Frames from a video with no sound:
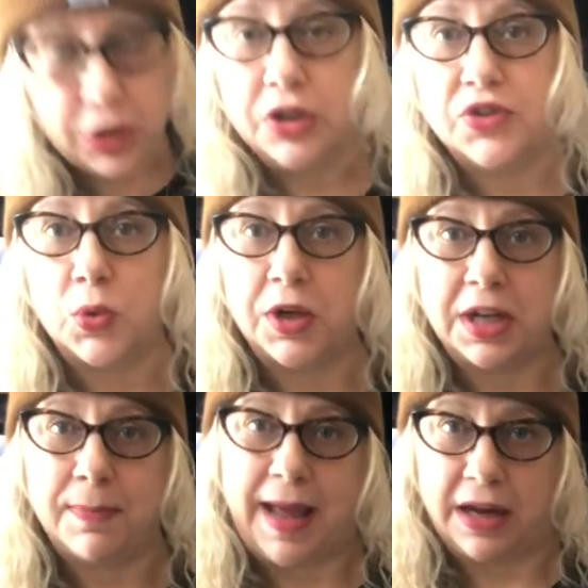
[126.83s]

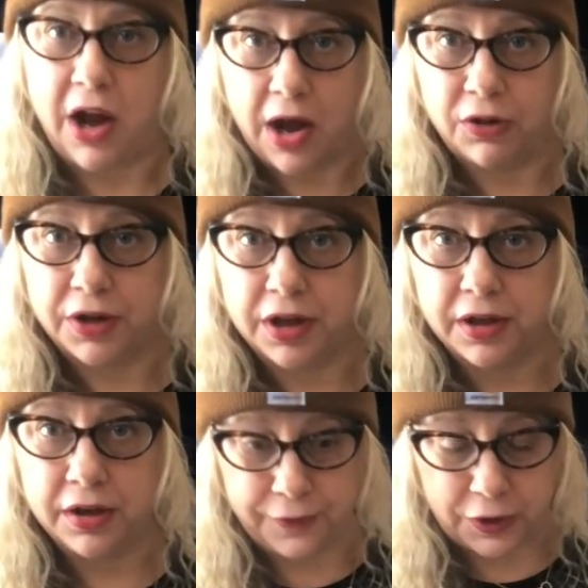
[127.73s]
sorting by
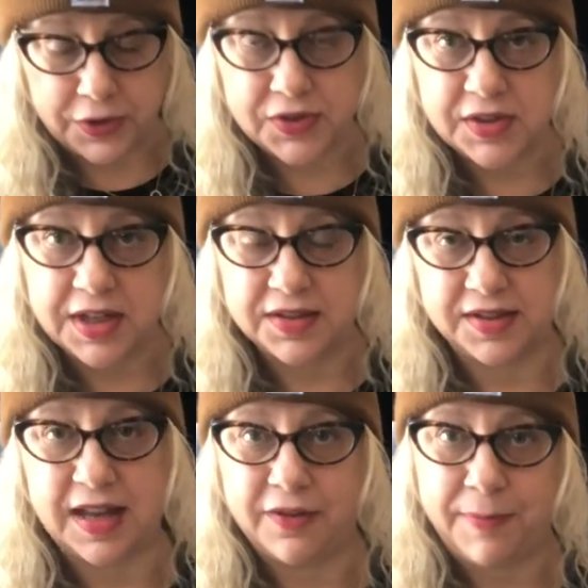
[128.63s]
color first
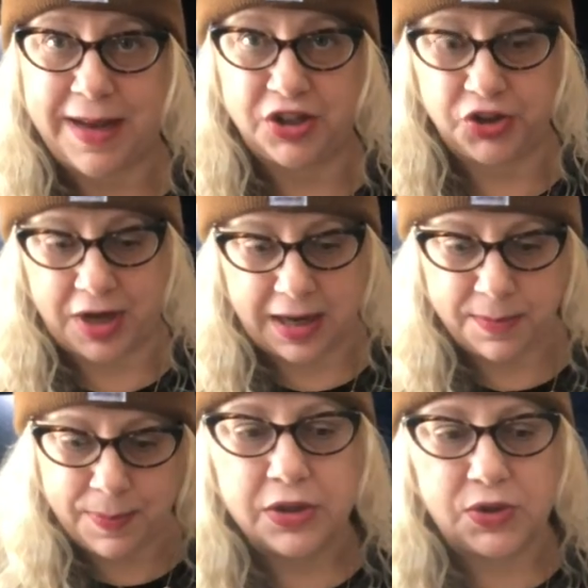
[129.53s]
instead of by
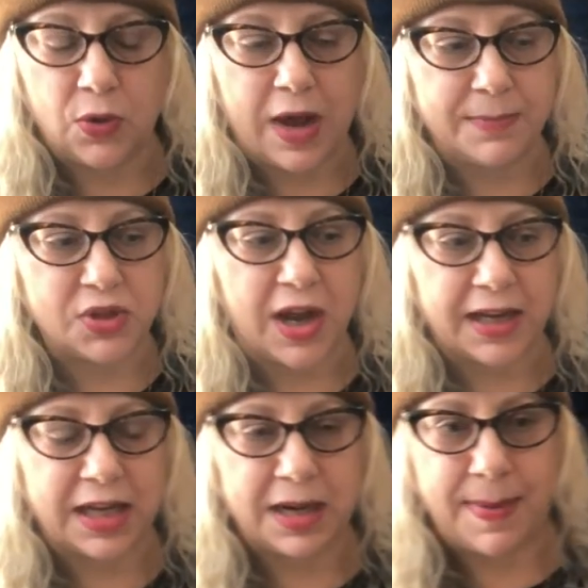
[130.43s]
shape. So I'm
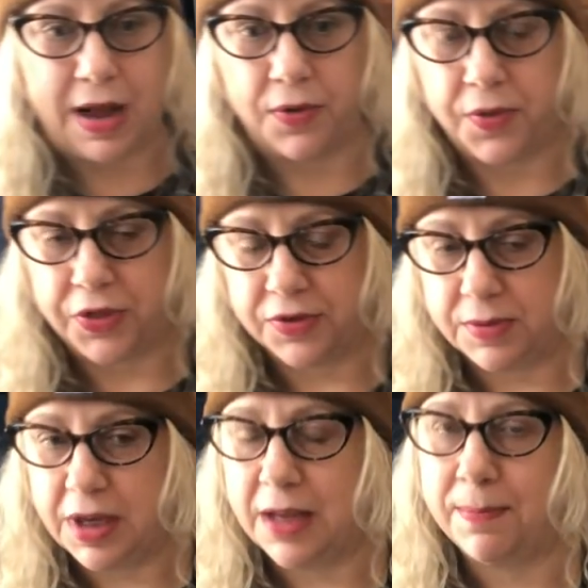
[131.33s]
talking about the
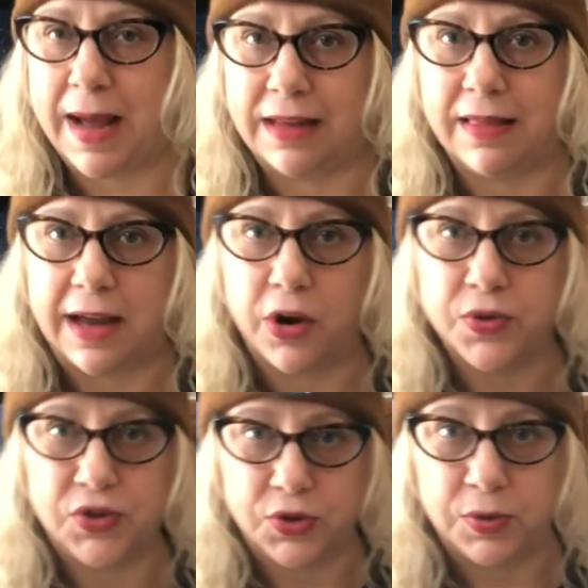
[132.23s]
in my Lego
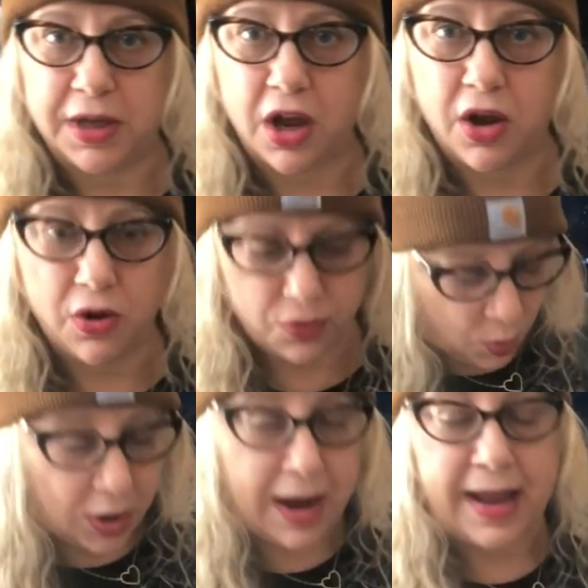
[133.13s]
studio
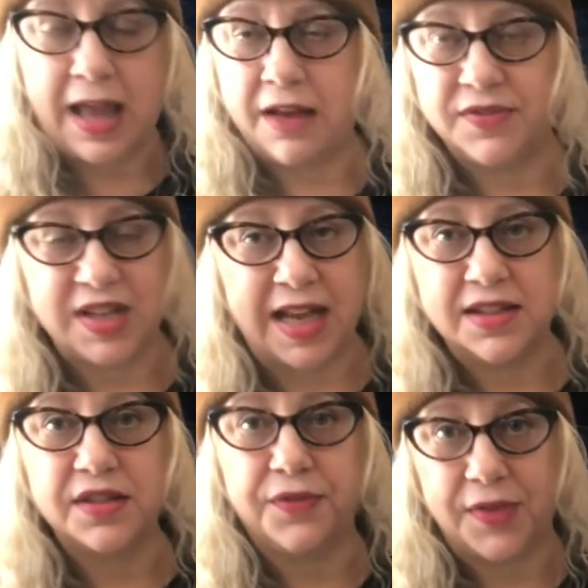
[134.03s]
where I have
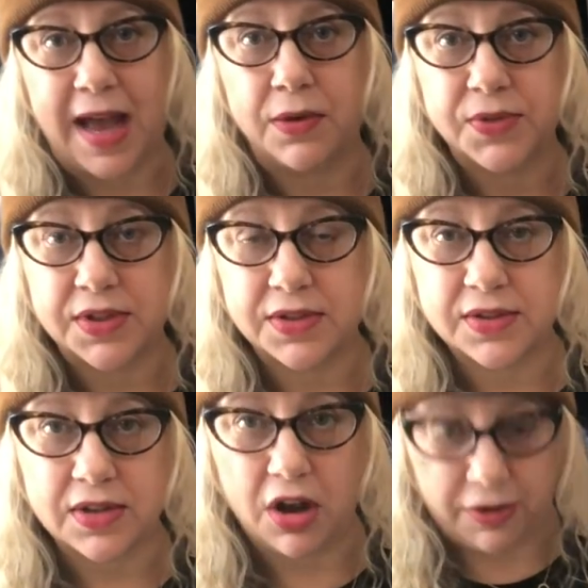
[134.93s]
tens of
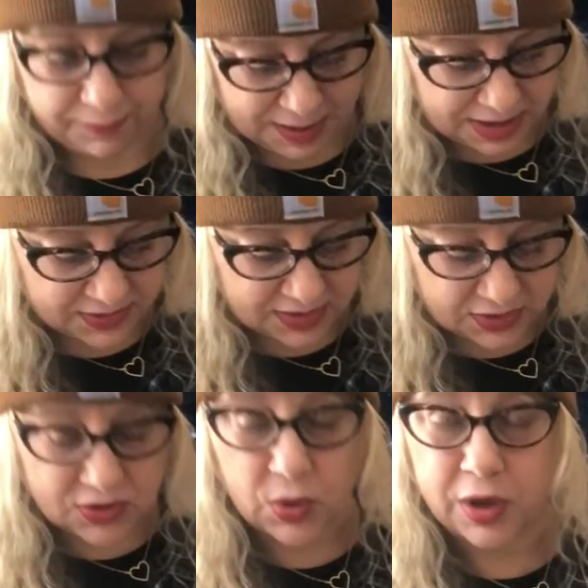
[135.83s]
thousands of
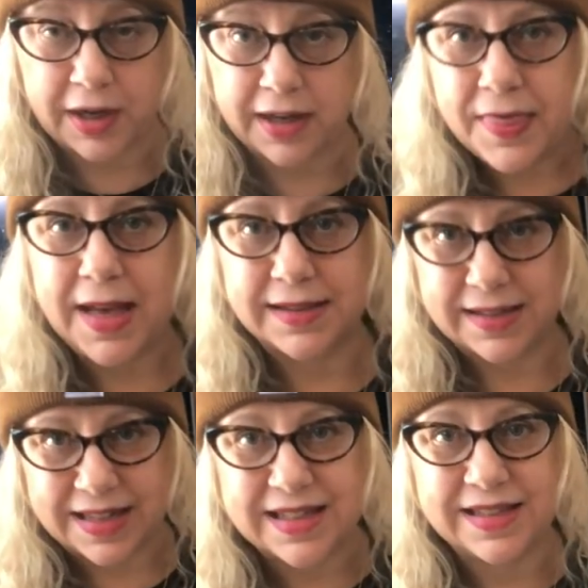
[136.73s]
pieces sorted. That's
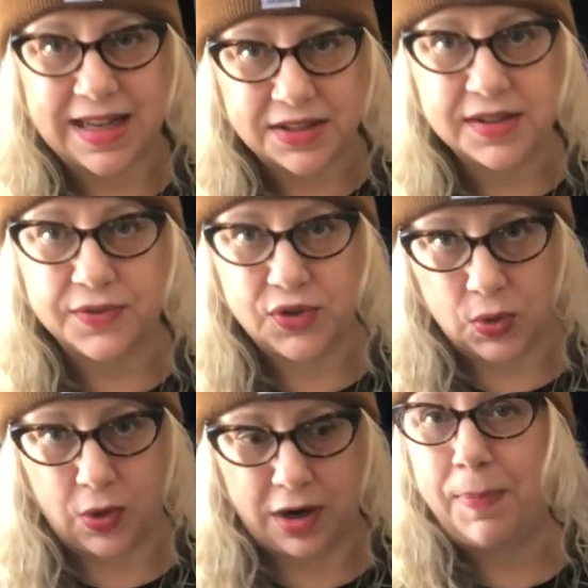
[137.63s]
an extensive
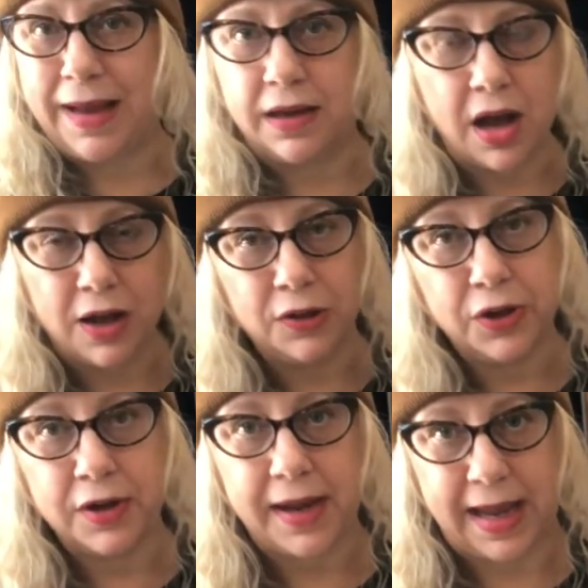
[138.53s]
sort by
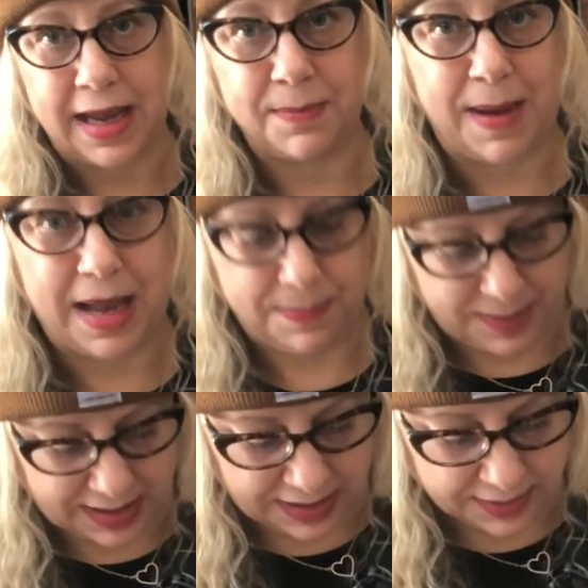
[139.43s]
color and by
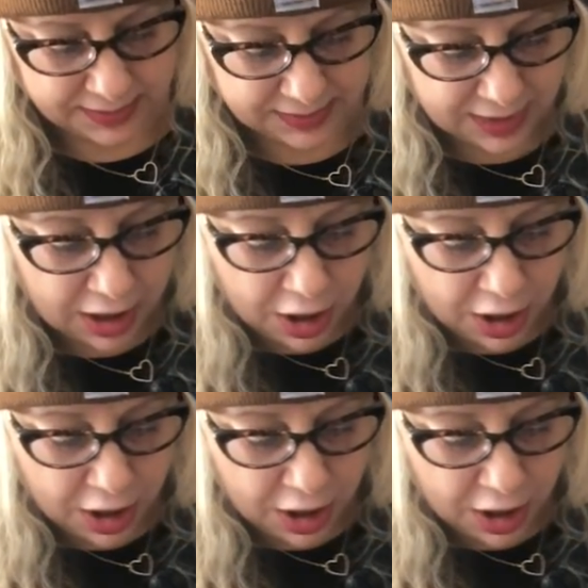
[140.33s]
piece.